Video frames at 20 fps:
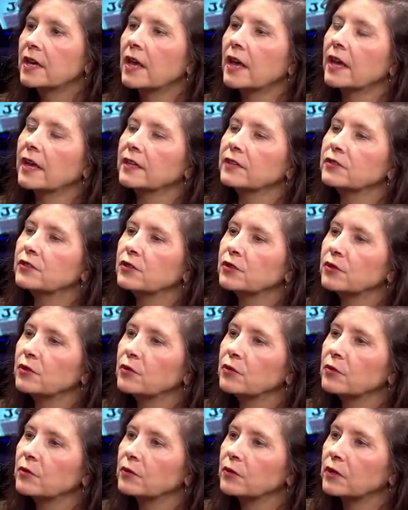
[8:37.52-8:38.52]
and
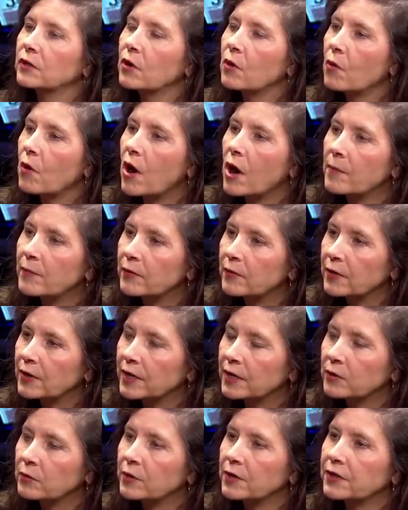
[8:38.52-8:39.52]
to
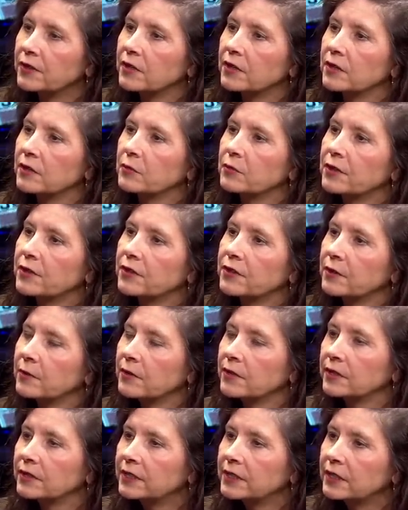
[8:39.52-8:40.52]
cooperate with
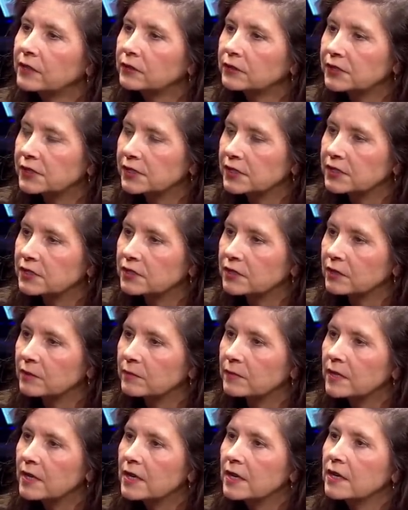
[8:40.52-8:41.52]
the legal
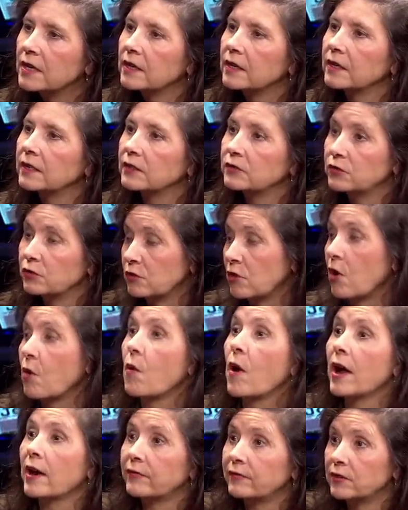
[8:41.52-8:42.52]
system to
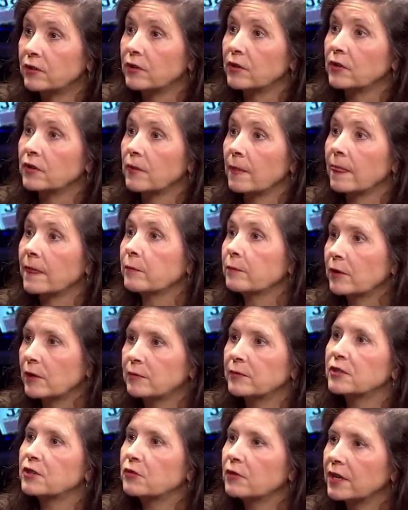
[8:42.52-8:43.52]
go after the
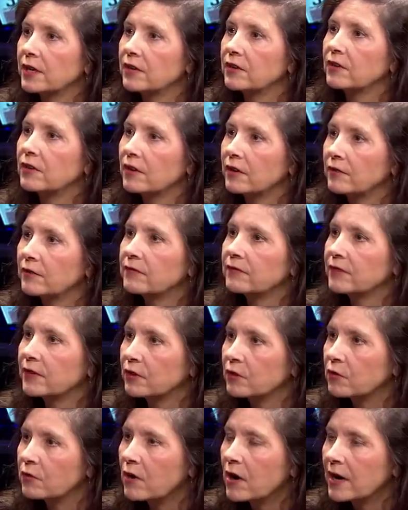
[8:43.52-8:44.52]
perpetrator of the
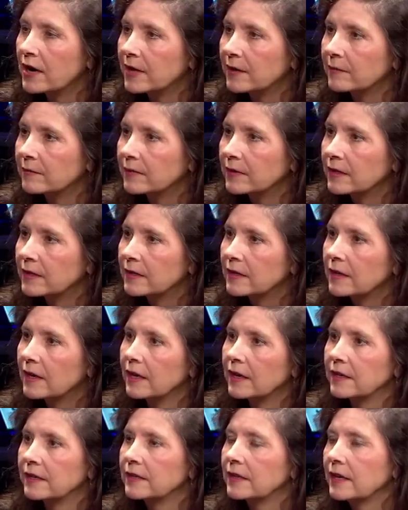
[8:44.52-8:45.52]
crime.
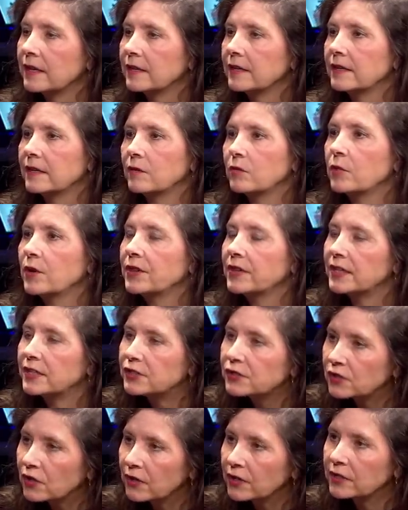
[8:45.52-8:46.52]
And when they
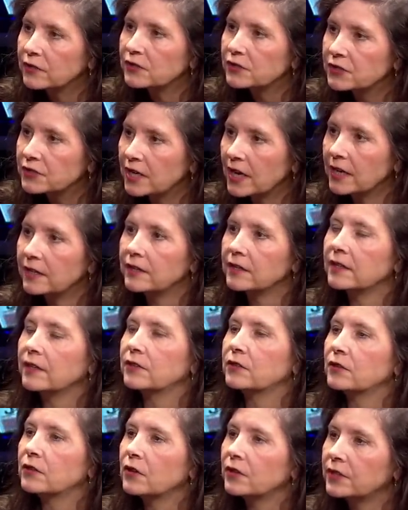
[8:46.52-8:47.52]
start understanding
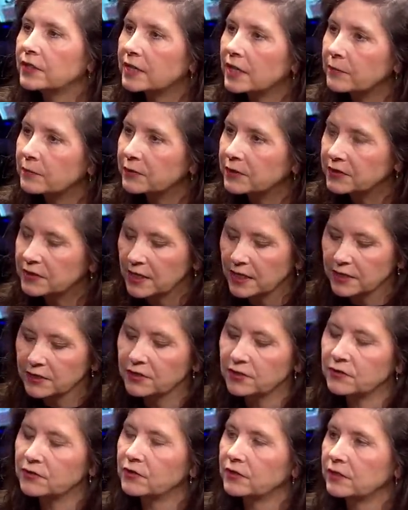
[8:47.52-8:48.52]
that they're going to get
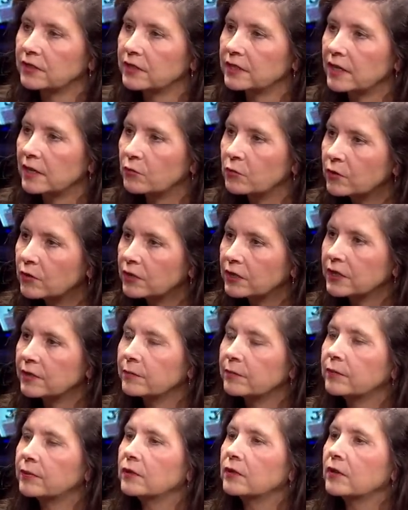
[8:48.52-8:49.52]
protections, they're going to get work,
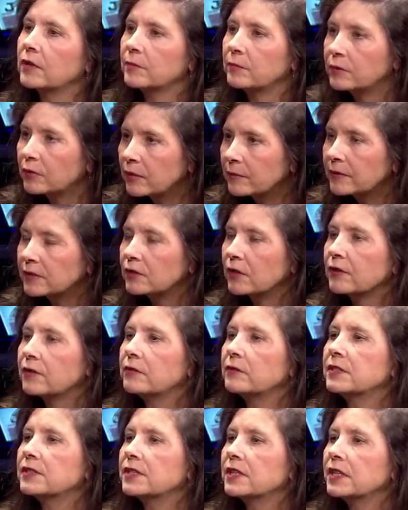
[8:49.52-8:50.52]
employment
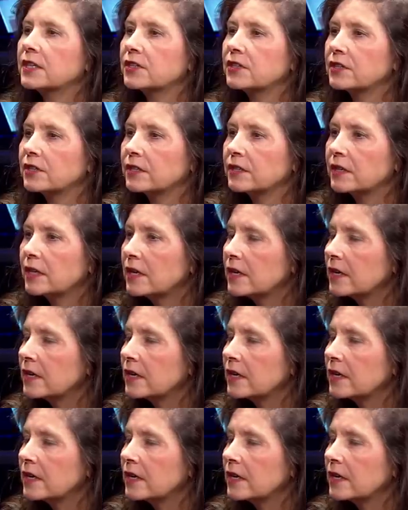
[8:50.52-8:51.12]
authorization,